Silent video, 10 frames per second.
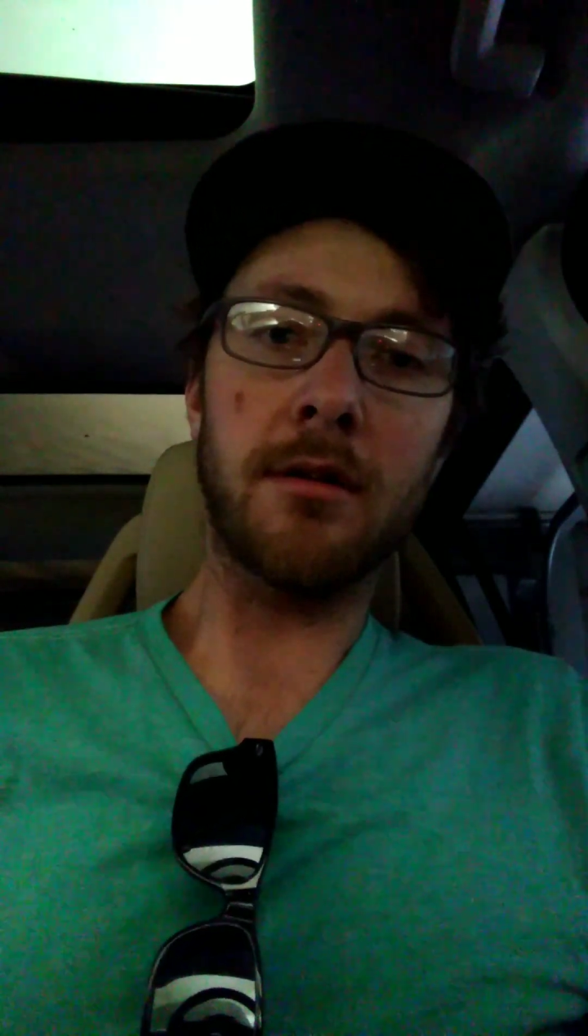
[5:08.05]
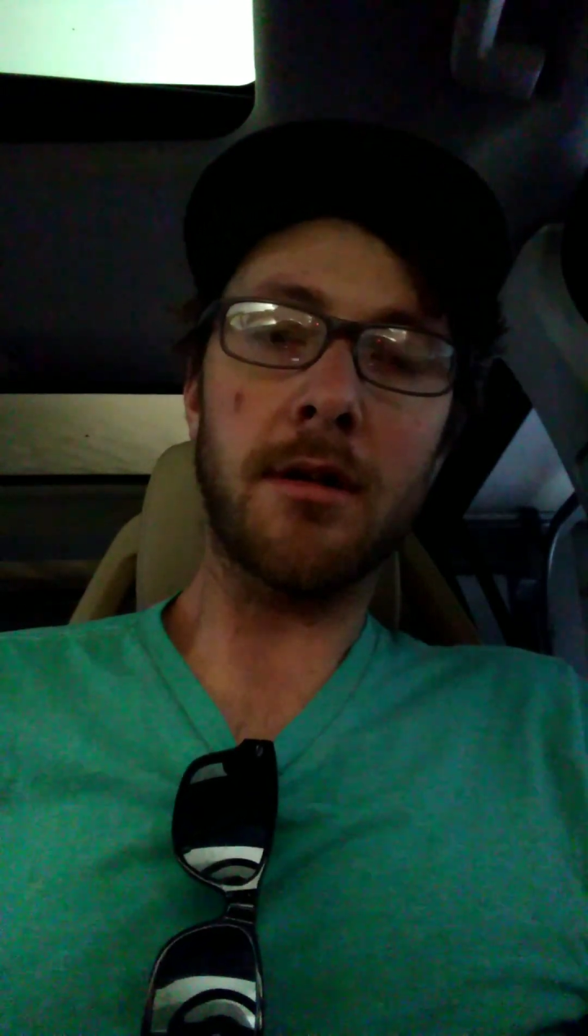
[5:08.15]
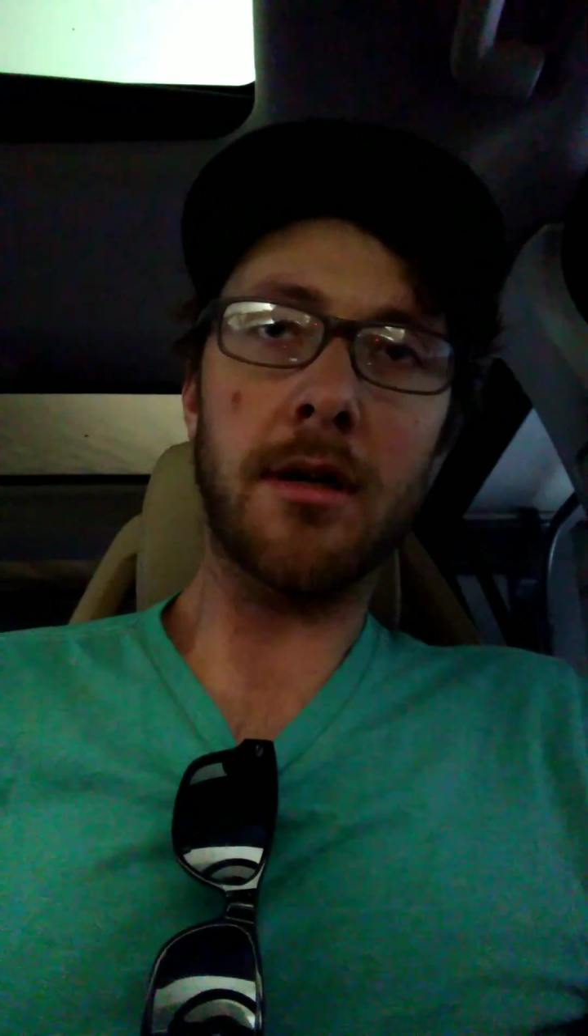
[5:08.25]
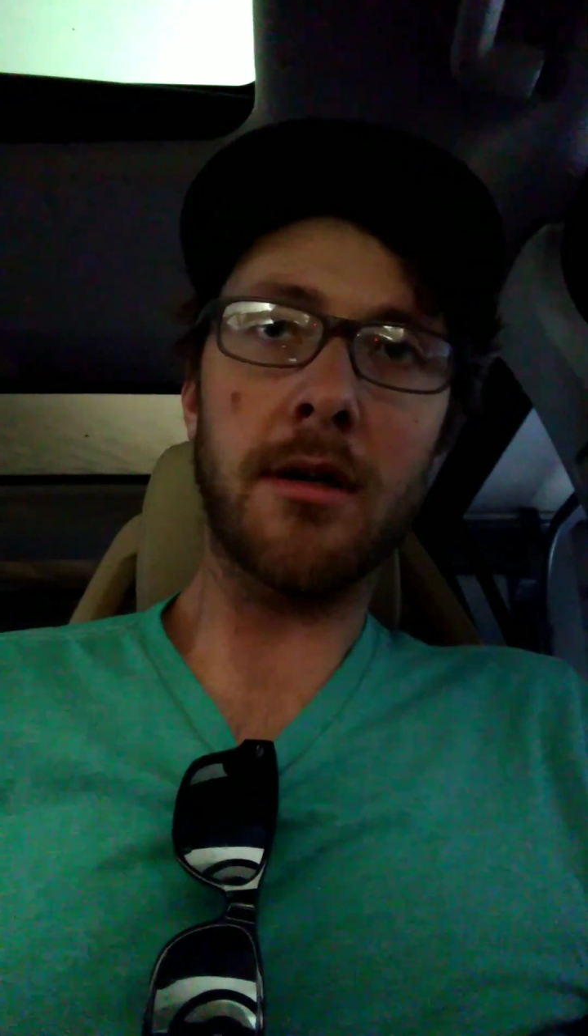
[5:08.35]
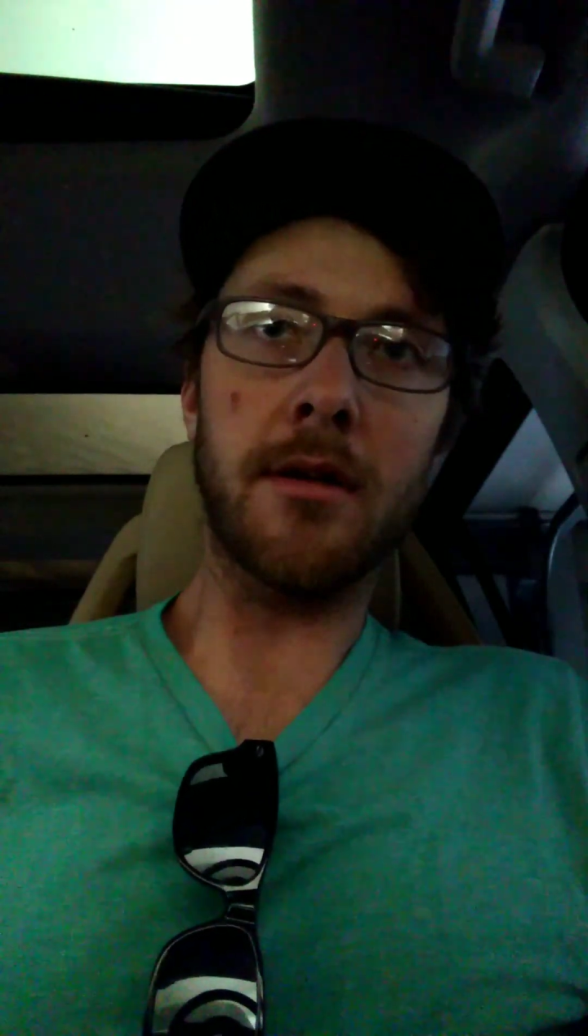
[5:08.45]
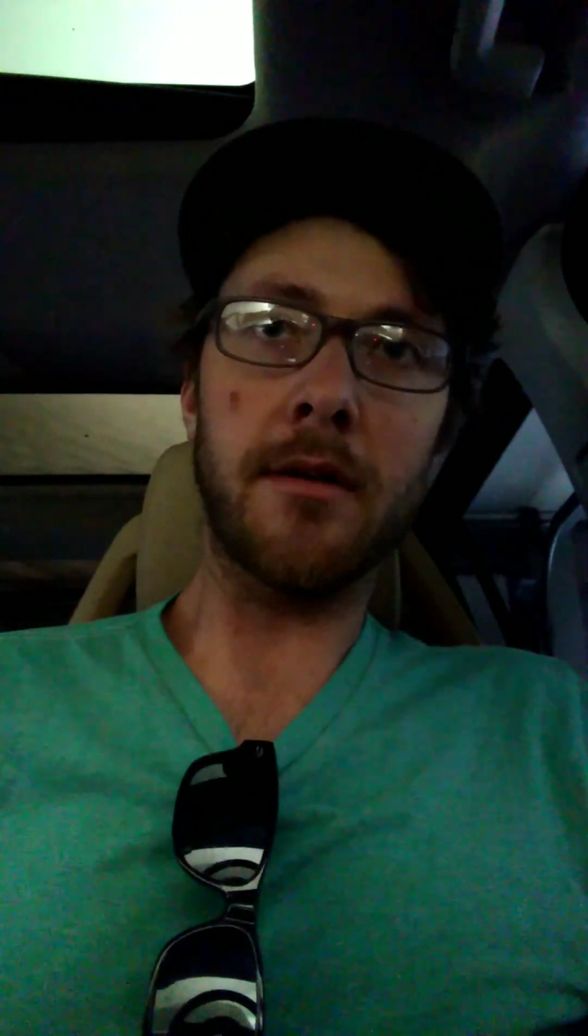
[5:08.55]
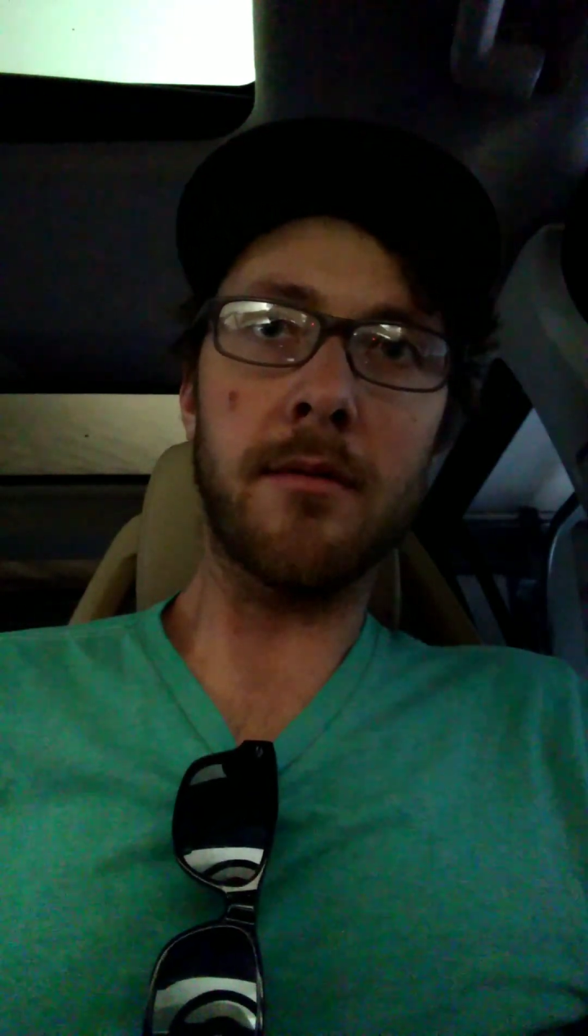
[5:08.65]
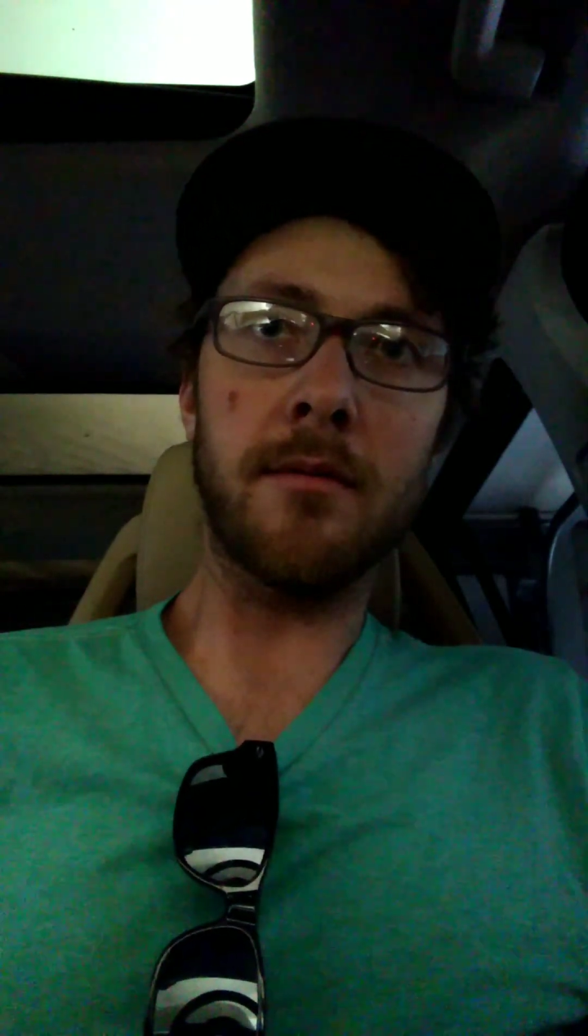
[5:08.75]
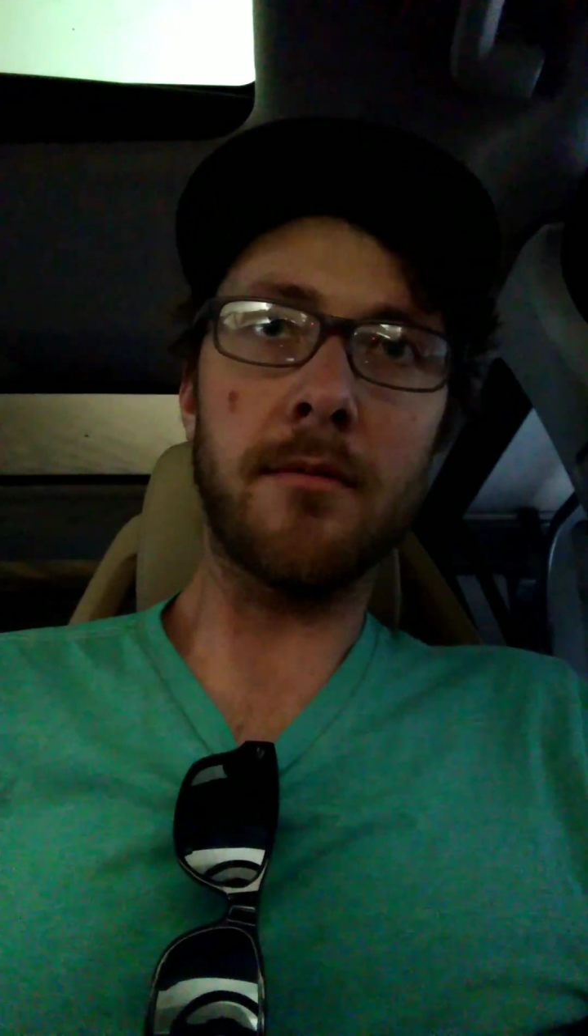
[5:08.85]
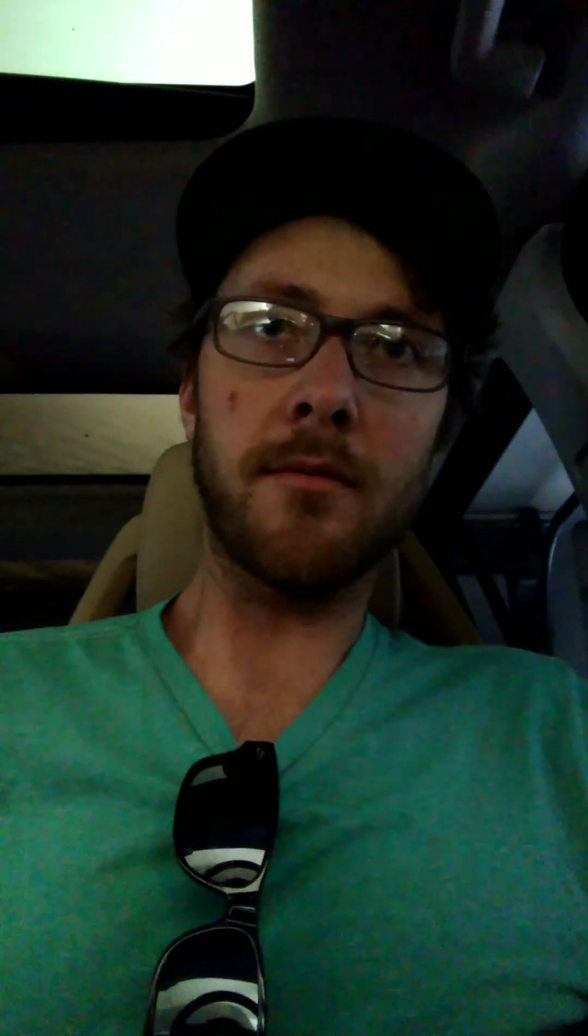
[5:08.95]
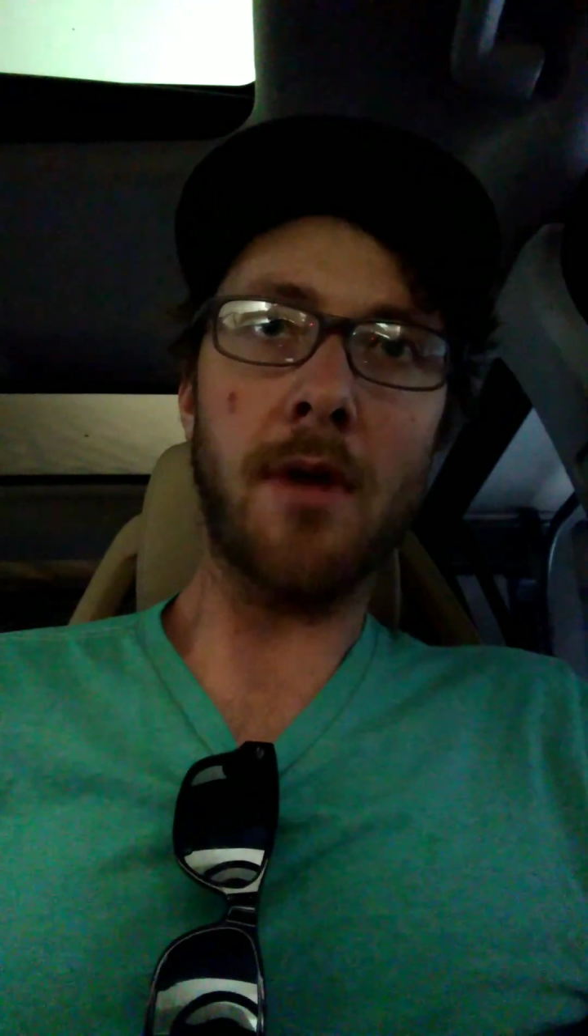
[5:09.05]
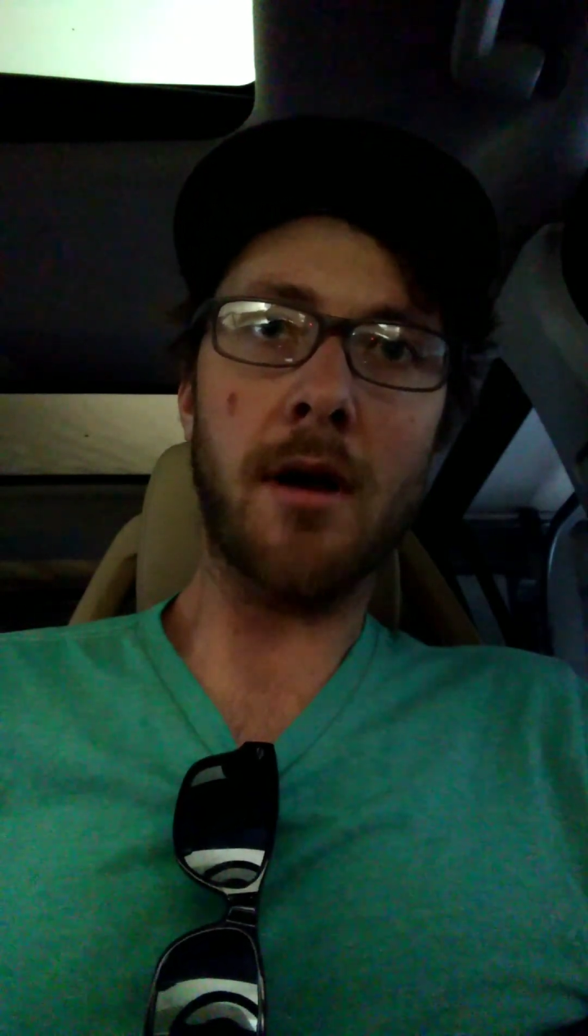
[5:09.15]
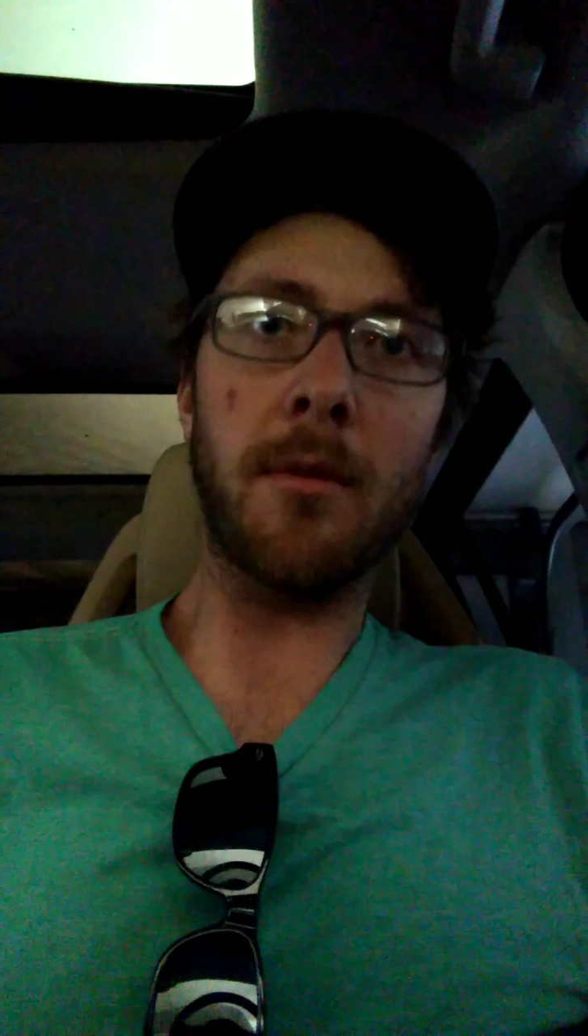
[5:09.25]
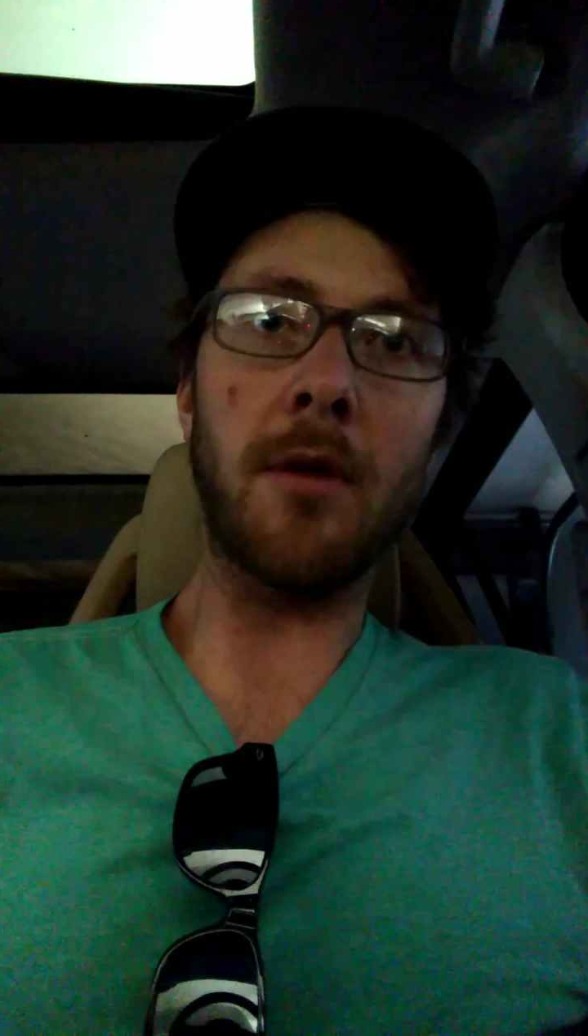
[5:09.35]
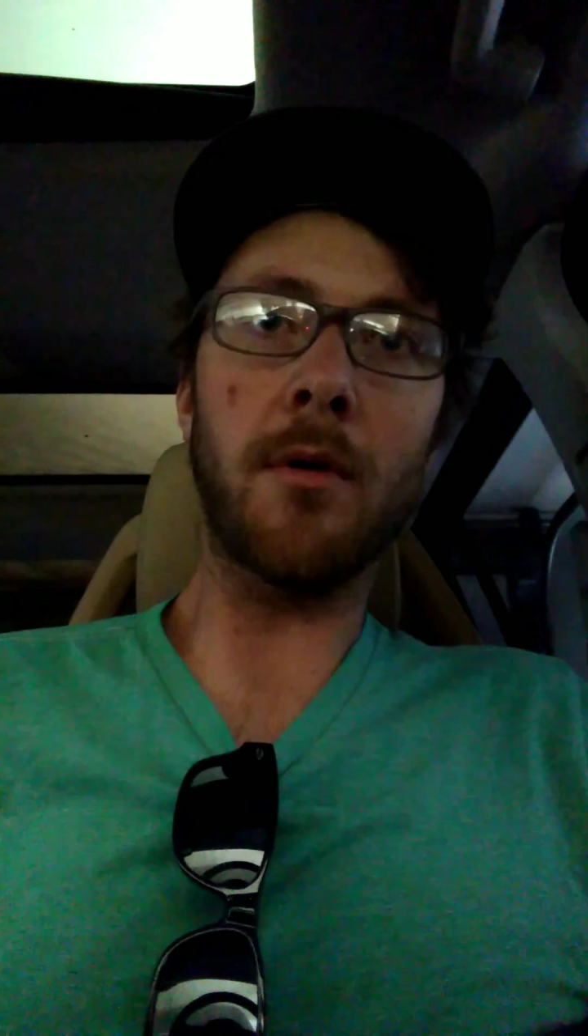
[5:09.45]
The recommended